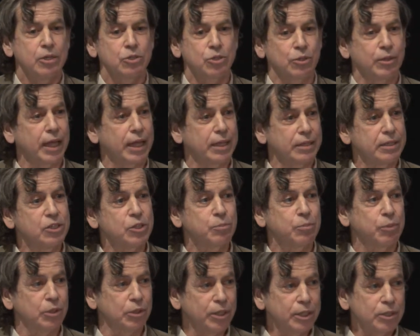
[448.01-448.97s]
so that these
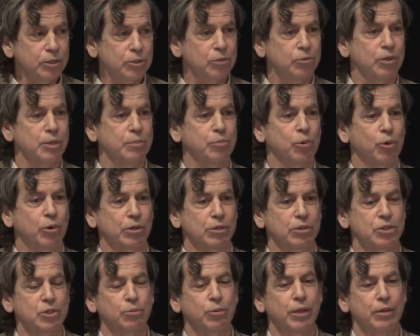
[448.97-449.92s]
political
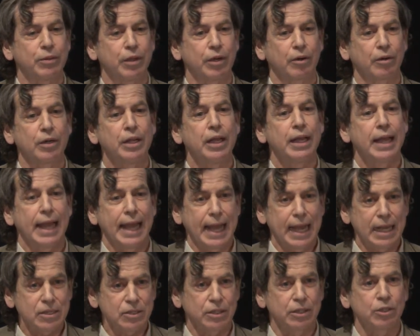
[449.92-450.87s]
reporters, when they're
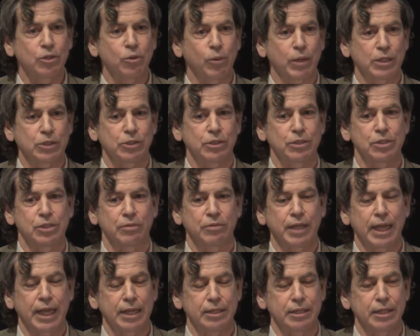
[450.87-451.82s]
asking questions
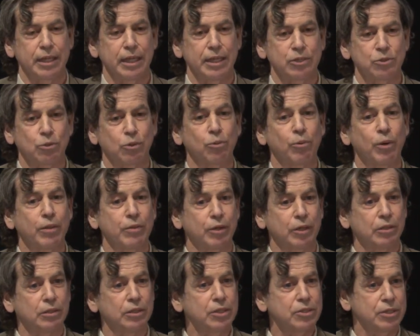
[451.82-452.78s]
of candidates or when
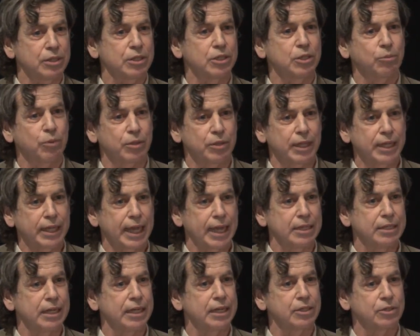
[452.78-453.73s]
they're listening to what the
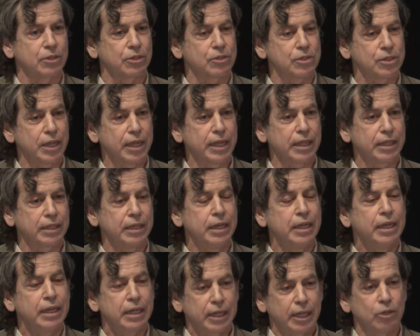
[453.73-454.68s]
candidates are saying,
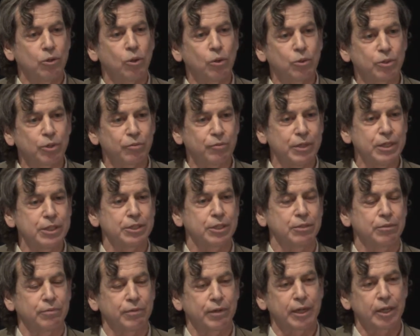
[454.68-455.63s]
can hold their feet to
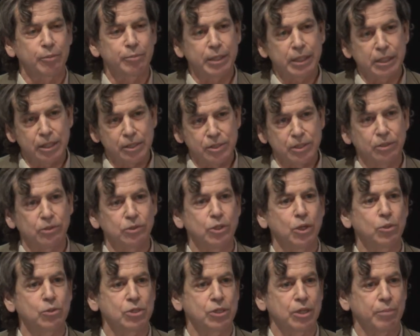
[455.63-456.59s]
the fire because they'll
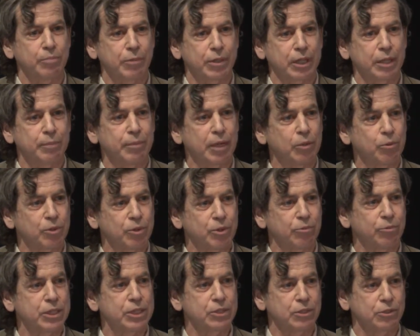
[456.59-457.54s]
know something about what
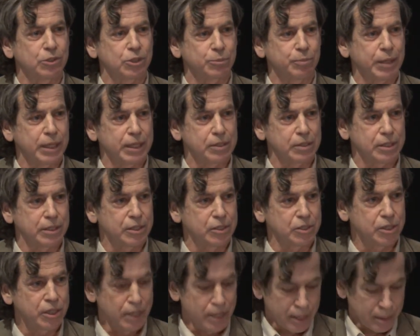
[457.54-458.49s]
the research base
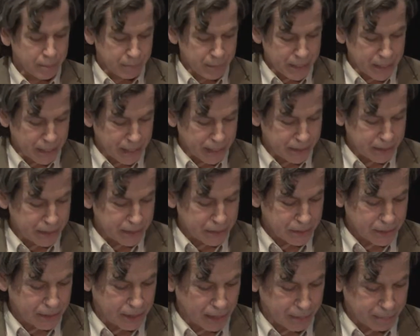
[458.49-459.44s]
is behind
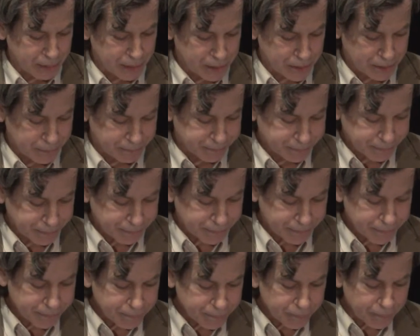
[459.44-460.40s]
these topics.
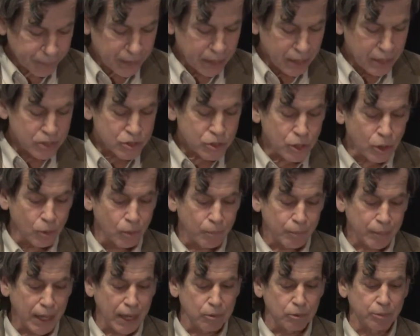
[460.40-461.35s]

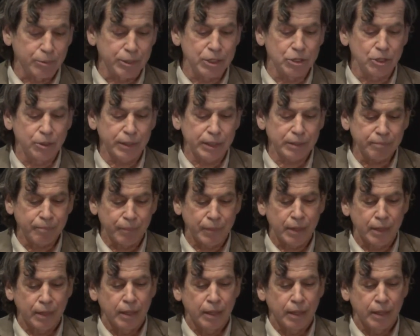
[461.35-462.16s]
So, how are we doing?